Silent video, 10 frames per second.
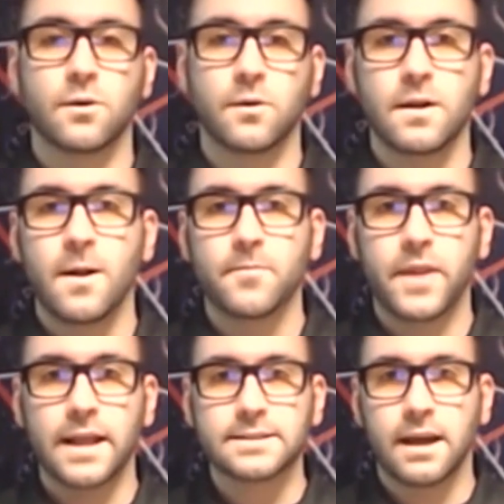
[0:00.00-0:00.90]
So
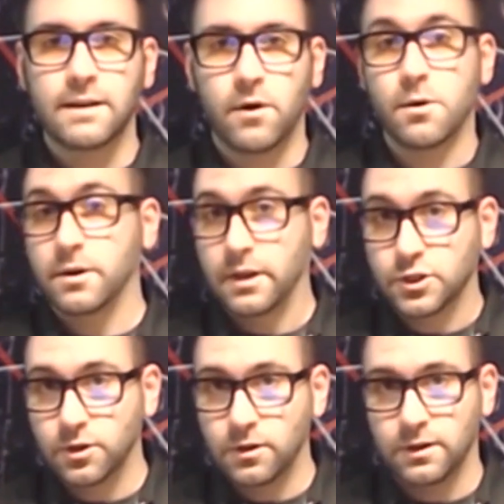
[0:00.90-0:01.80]
that's kind of our
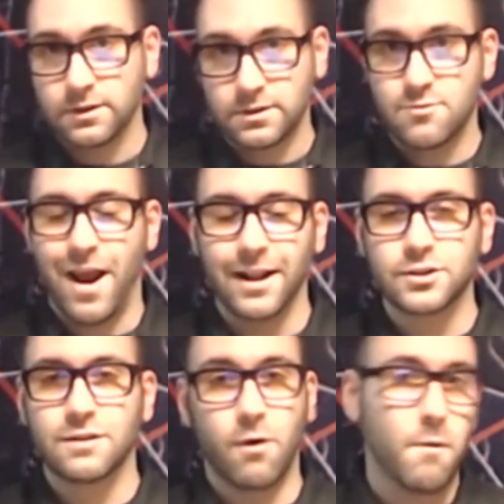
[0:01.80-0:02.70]
initial
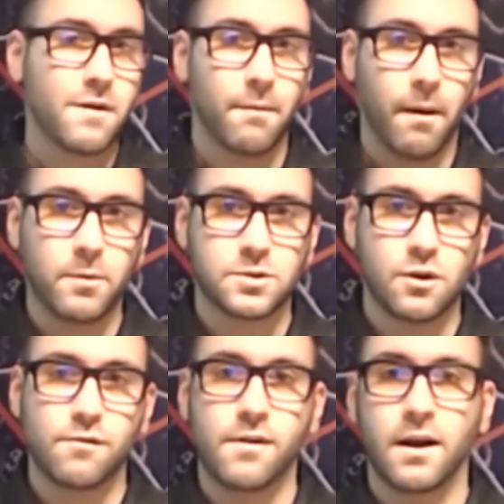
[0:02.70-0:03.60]
strategy of what we've come up with
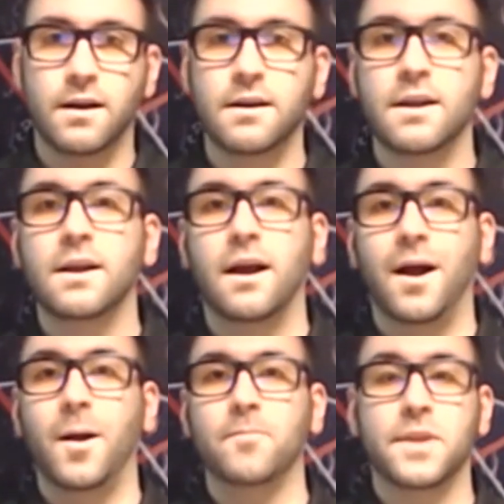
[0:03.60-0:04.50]
so far.
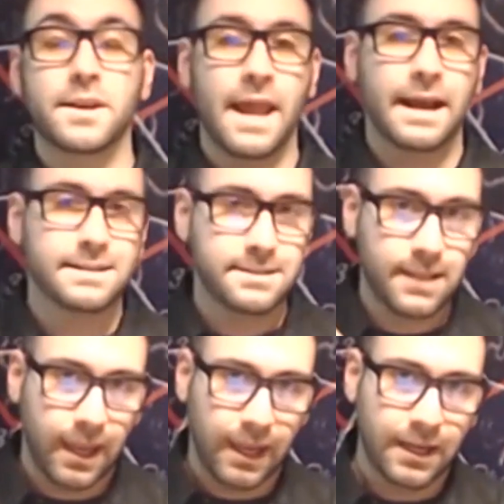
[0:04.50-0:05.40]
The next
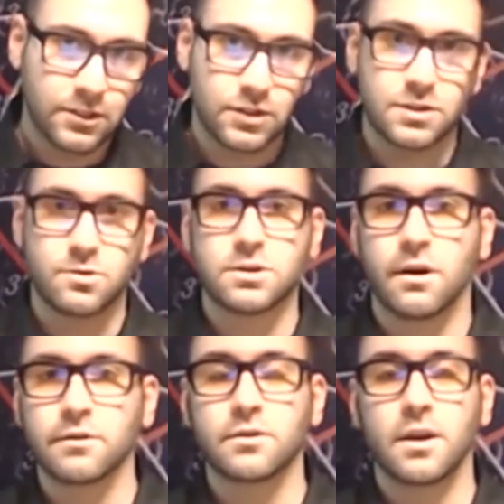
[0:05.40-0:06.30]
stage is to
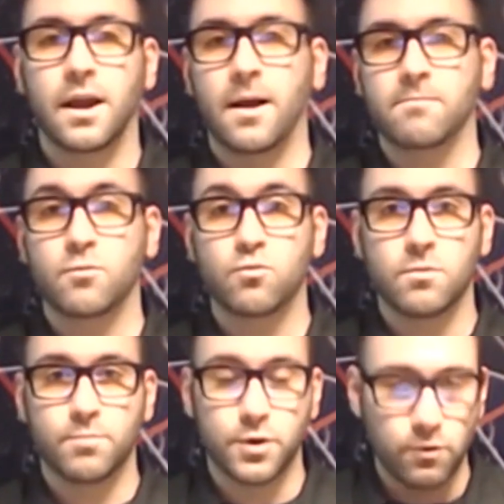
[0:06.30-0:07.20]
start
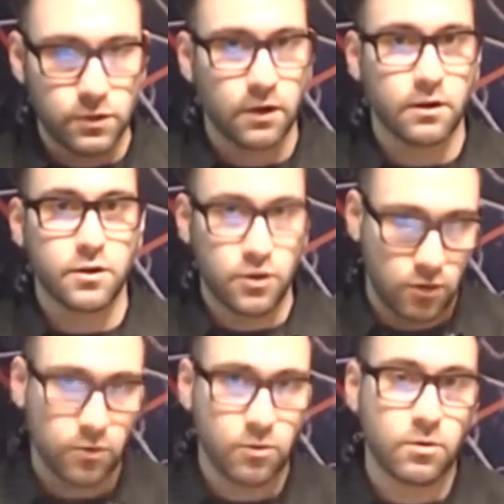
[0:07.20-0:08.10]
producing
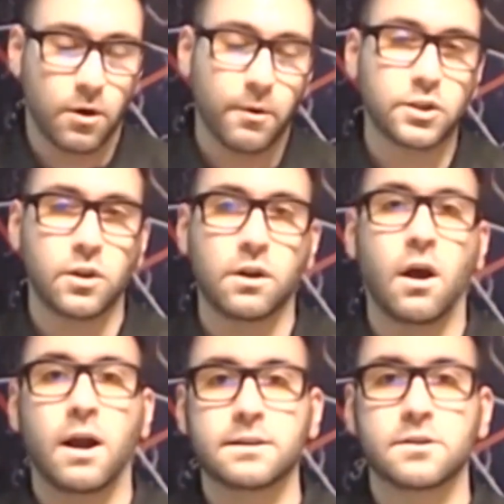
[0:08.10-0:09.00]
new original
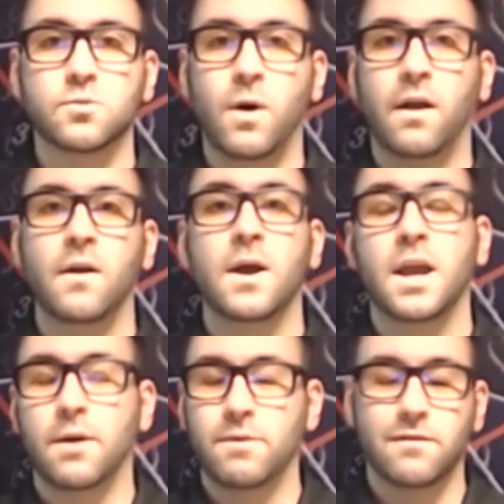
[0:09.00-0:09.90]
content as well,
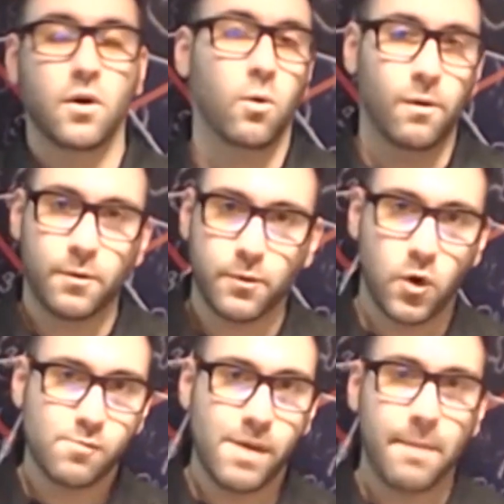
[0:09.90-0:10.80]
and we have a whole other
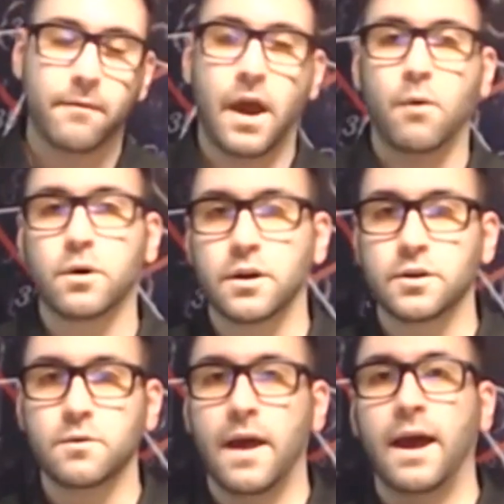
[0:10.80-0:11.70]
roadmap of how we're going
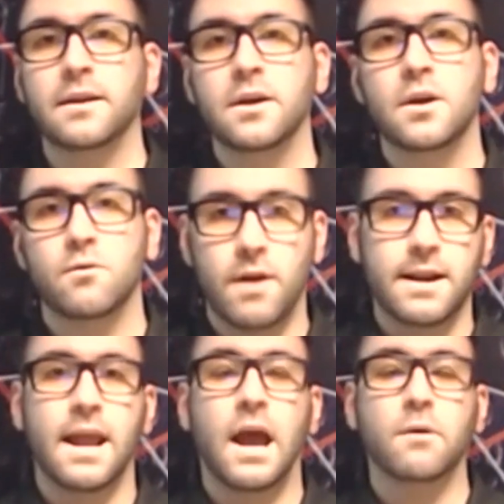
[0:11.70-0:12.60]
to do that.
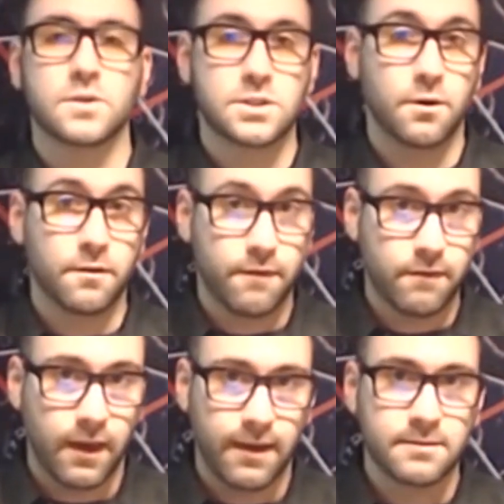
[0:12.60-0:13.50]
Right now, we're still in the
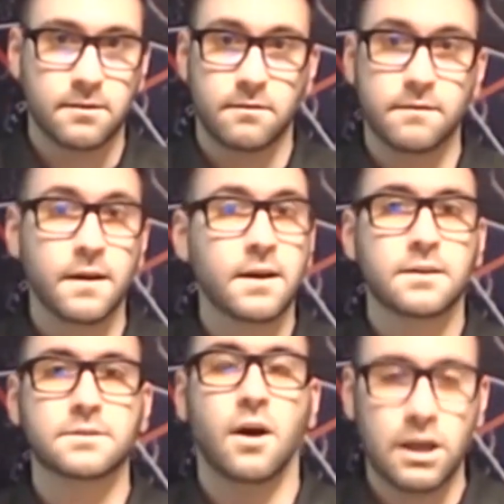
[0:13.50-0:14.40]
phase of
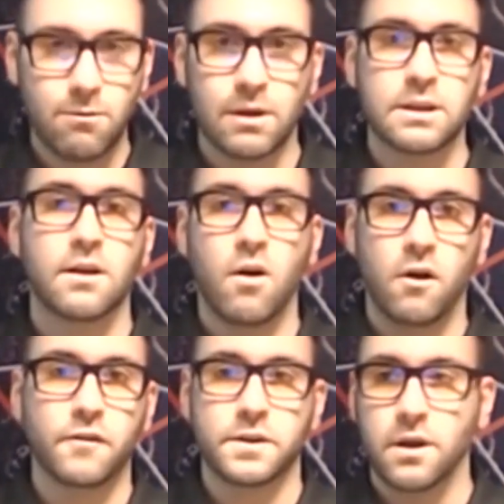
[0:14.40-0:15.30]
documenting
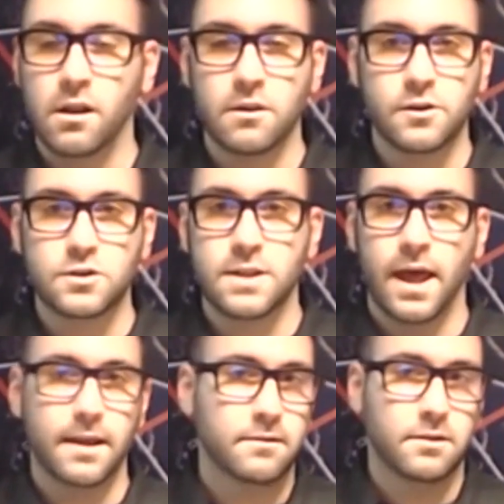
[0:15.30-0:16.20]
all the knowledge
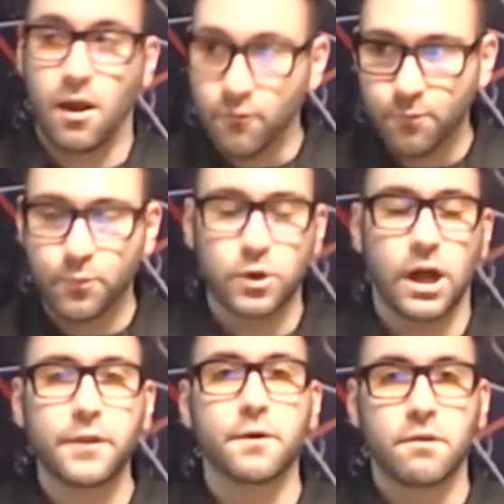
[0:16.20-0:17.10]
that I've put
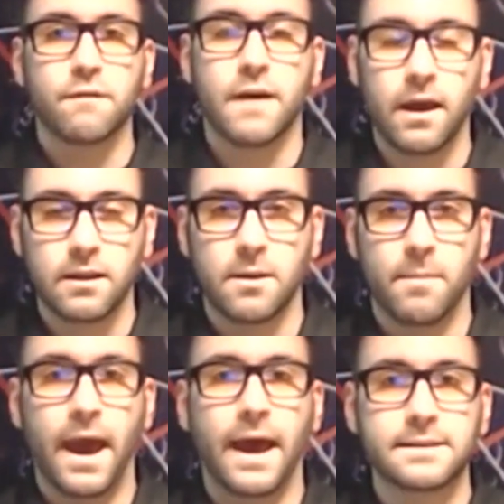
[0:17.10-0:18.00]
out there in
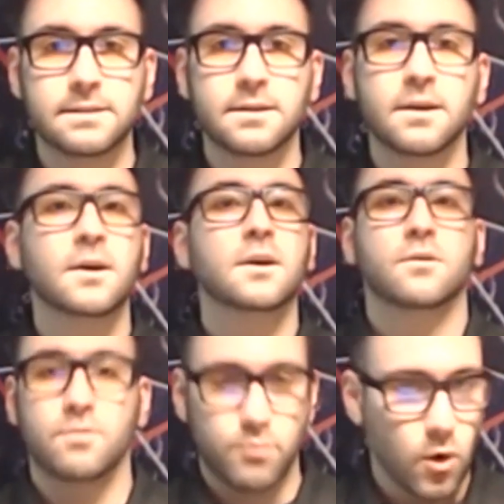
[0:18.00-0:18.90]
the past.
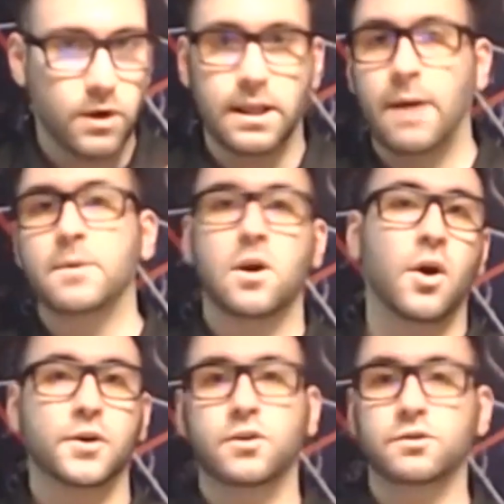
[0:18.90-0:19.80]
We've broken it up into
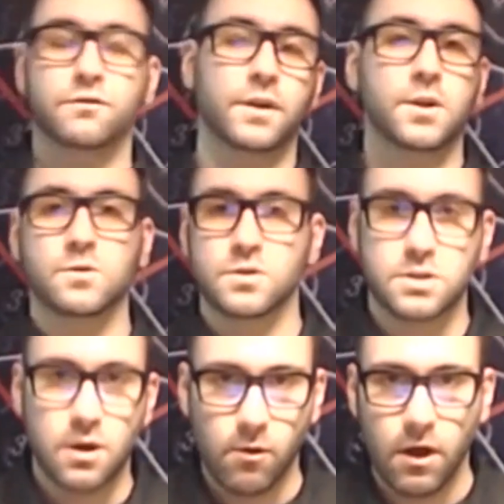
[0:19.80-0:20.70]
articles and videos and
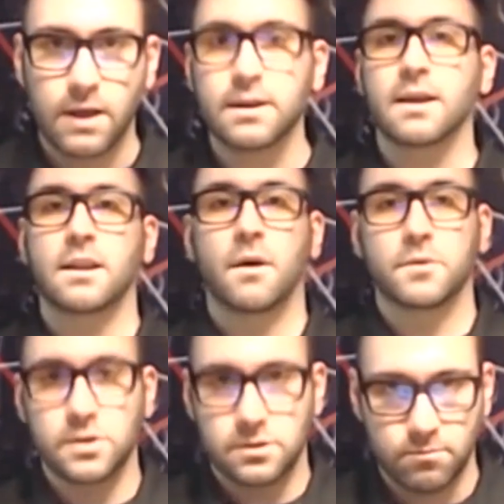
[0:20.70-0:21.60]
so on, and now
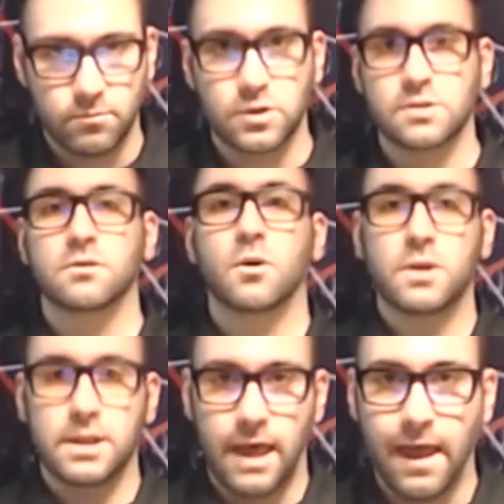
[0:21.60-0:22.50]
we're just
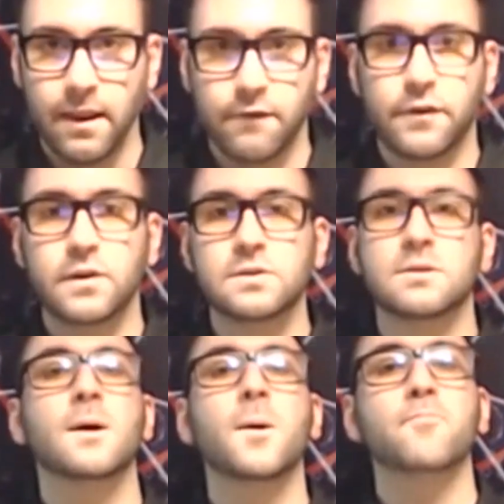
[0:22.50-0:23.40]
loading that in
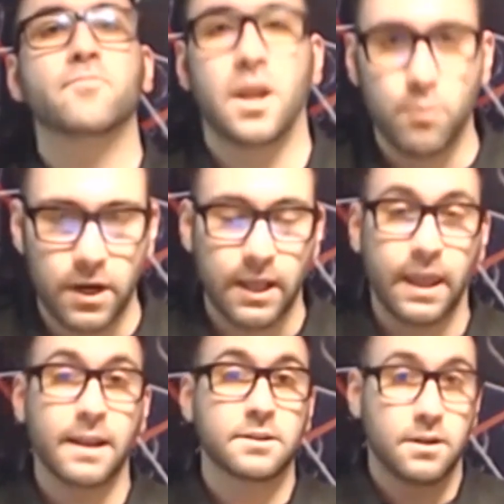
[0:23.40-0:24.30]
first. Then we're going
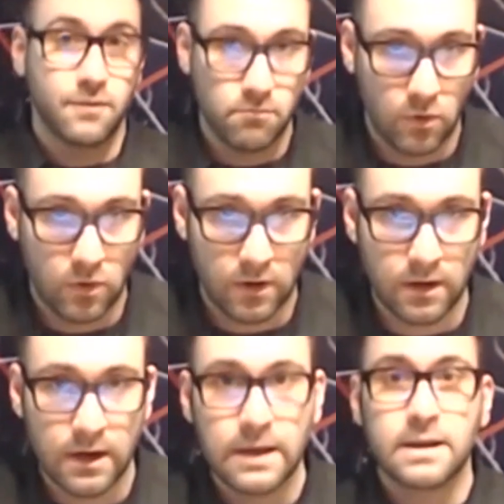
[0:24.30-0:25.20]
to get into even
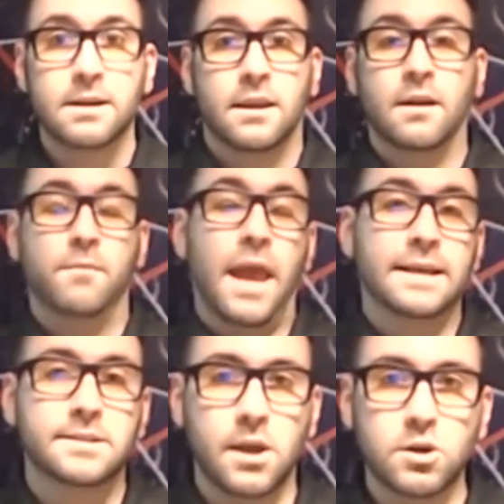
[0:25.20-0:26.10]
more kind of
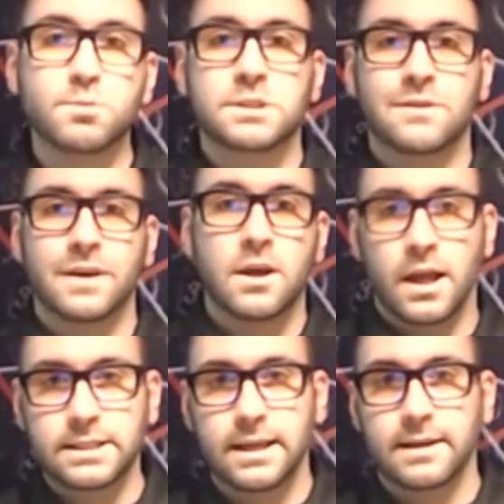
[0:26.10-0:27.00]
SEO specific
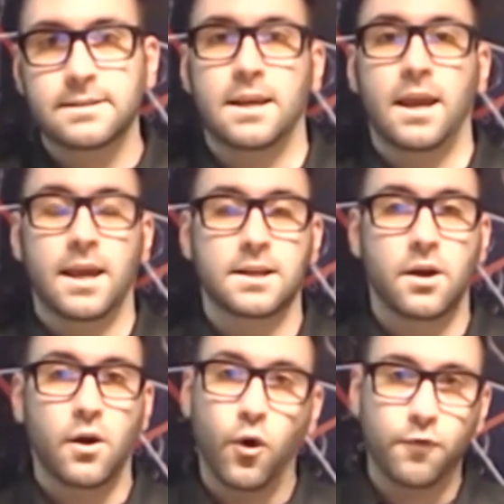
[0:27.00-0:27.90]
content, and
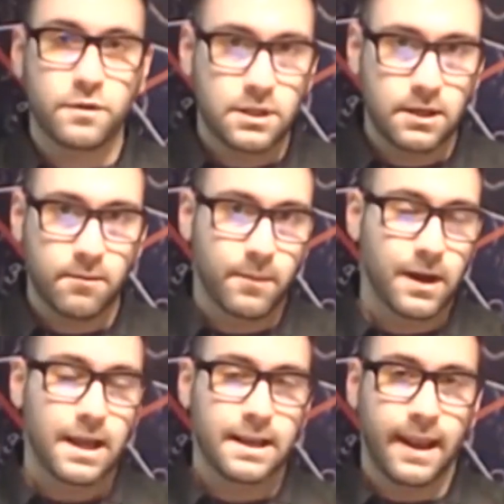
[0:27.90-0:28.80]
hopefully
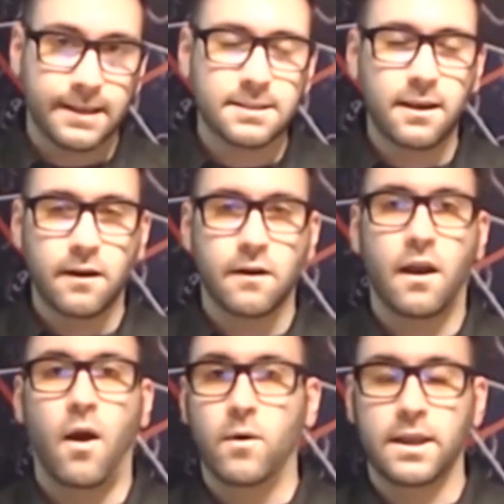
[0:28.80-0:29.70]
by next year
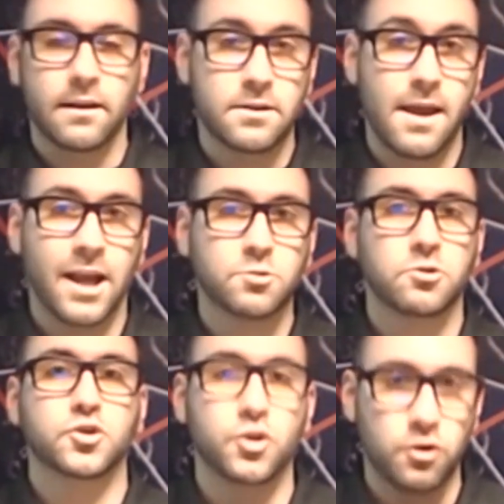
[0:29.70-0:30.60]
I want to get into
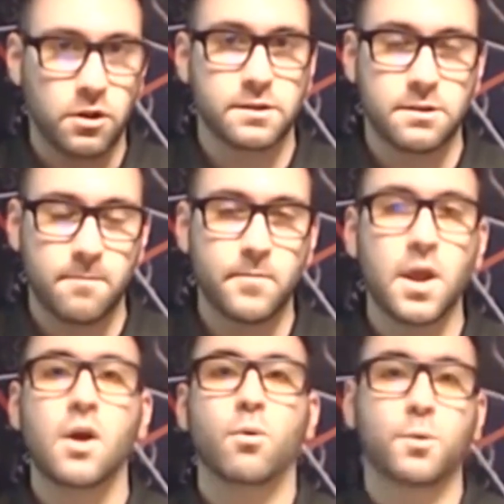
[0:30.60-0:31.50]
actual journalism
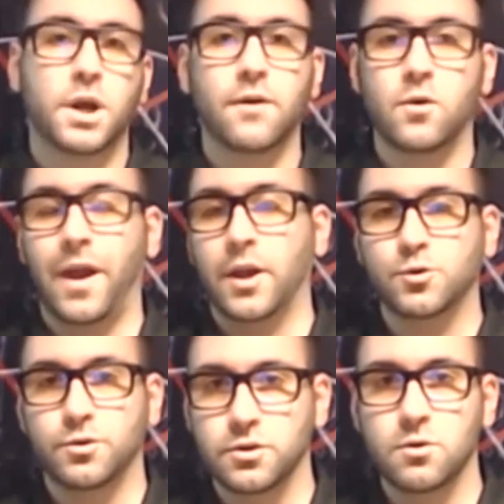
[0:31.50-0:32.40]
where we're covering
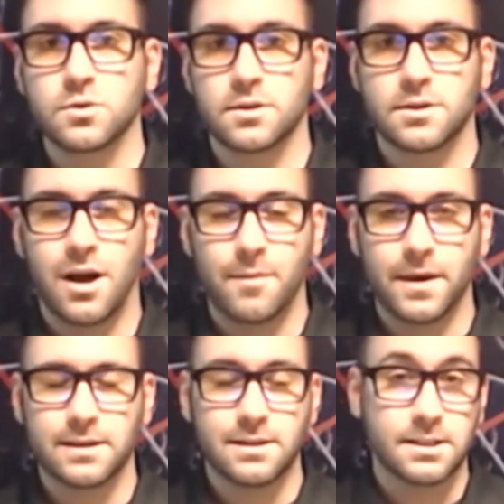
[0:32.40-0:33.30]
actual news and
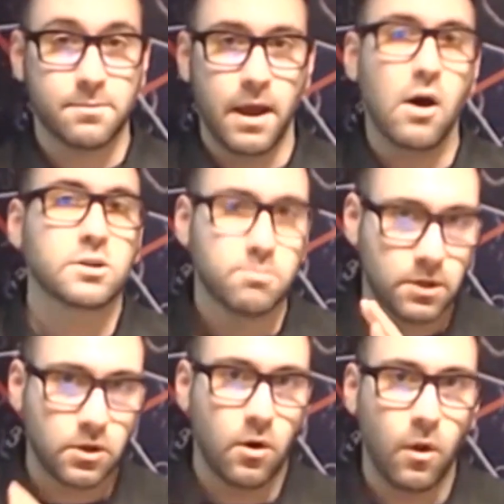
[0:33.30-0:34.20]
topics. That's my
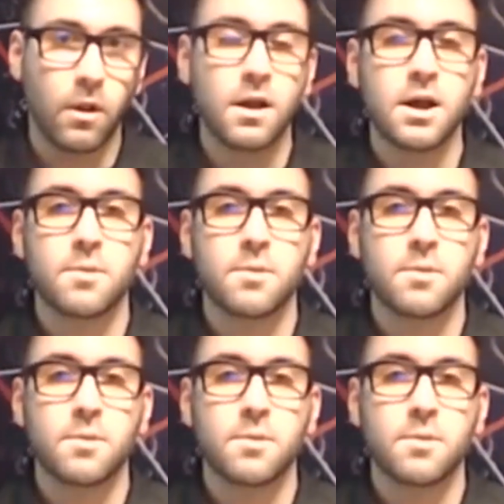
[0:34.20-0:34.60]
ultimate goal.